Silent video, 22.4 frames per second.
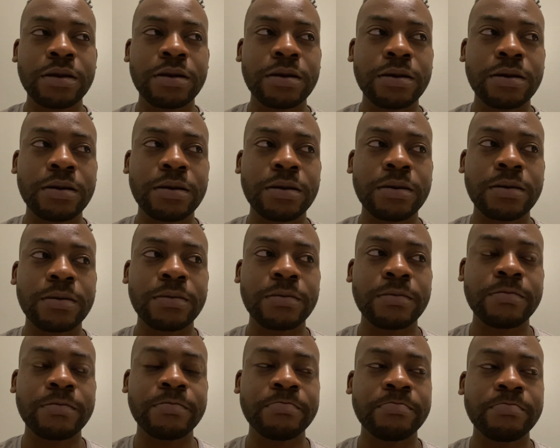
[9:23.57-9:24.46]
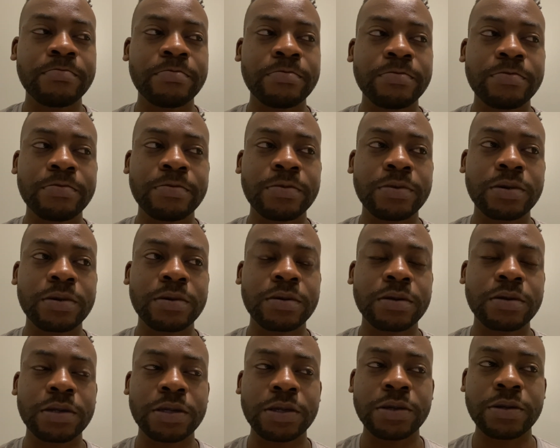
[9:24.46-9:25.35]
Um,
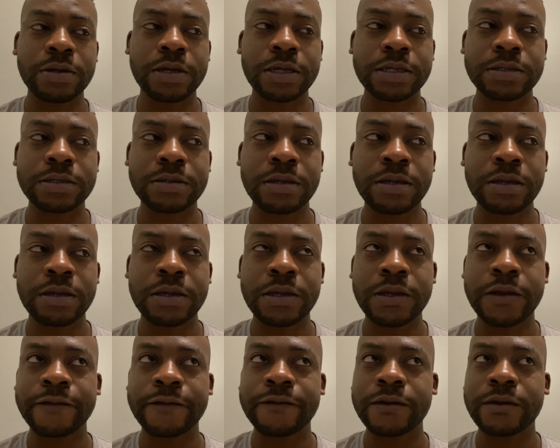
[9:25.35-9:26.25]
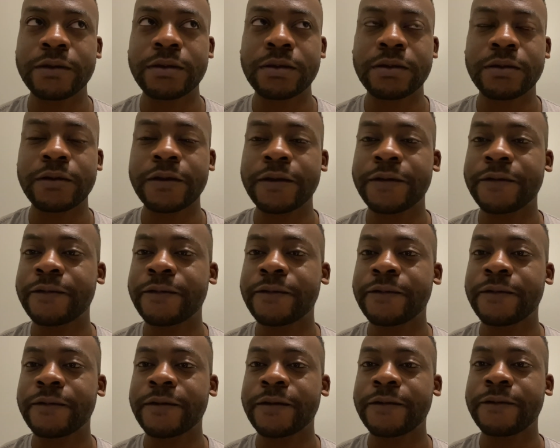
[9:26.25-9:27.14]
you guys, if you,
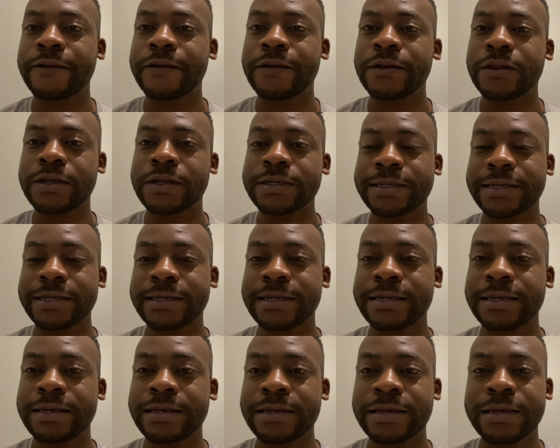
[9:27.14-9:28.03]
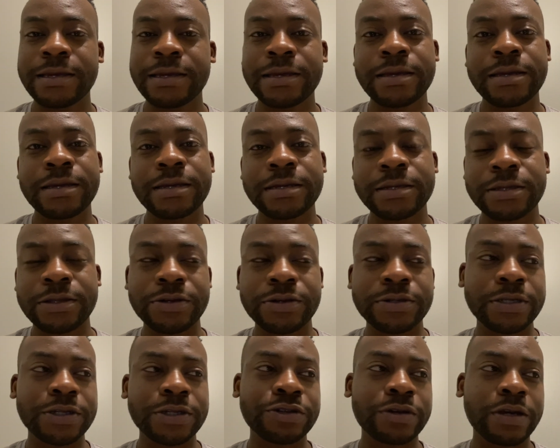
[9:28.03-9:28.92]
if, if it looks like
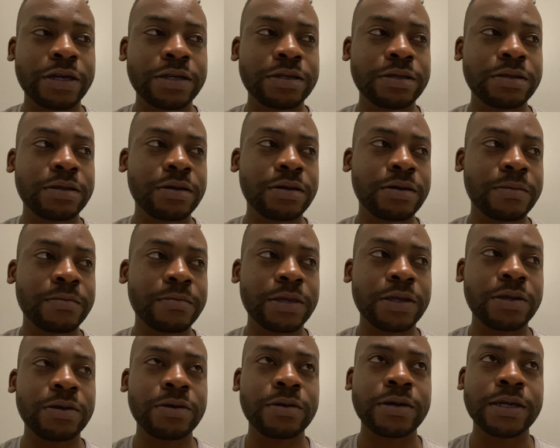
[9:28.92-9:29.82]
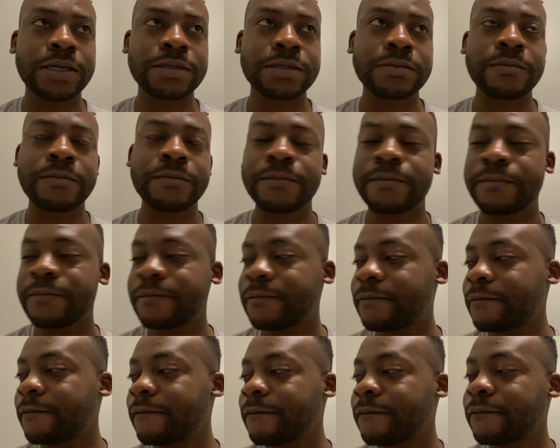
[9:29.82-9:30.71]
there's attraction there, I mean, you guys
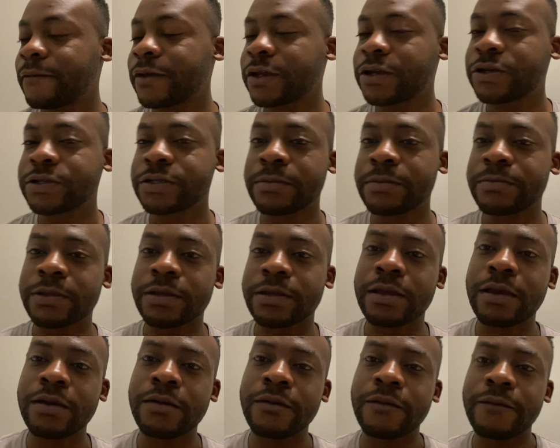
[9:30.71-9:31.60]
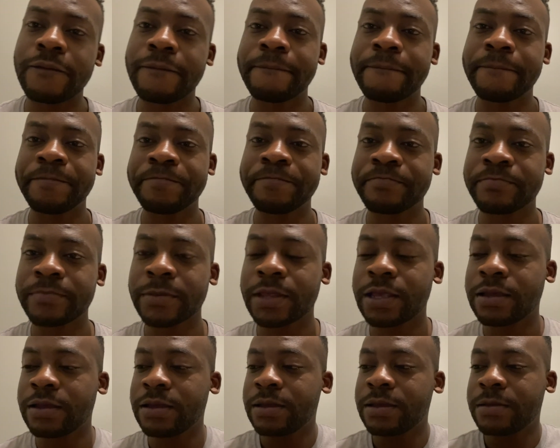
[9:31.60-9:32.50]
figure something out.
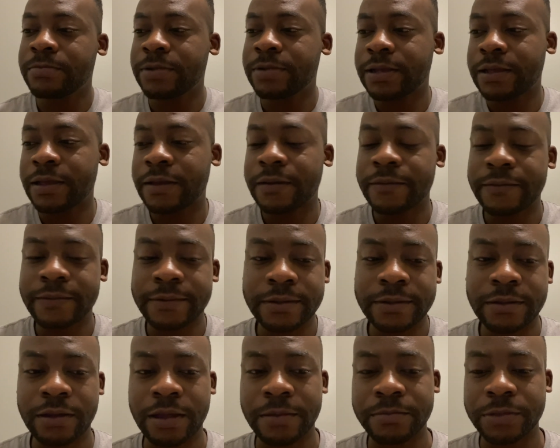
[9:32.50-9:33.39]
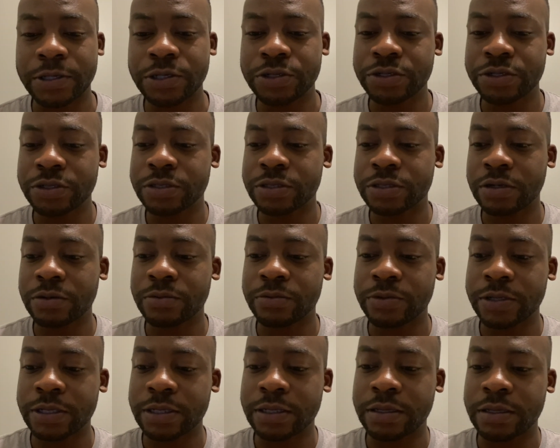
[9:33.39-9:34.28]
But I mean, you should start
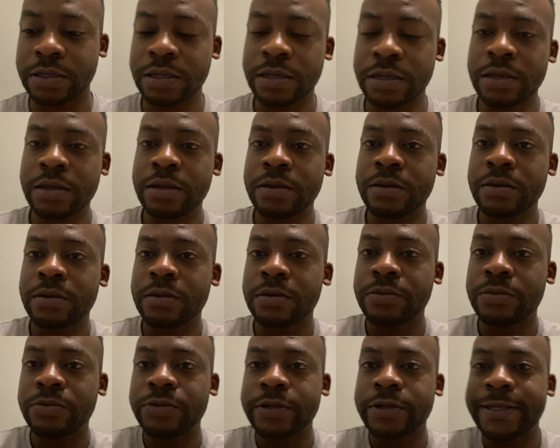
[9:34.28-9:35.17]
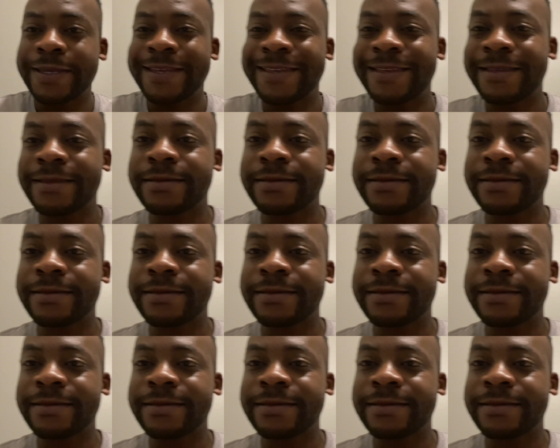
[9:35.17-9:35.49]
really, really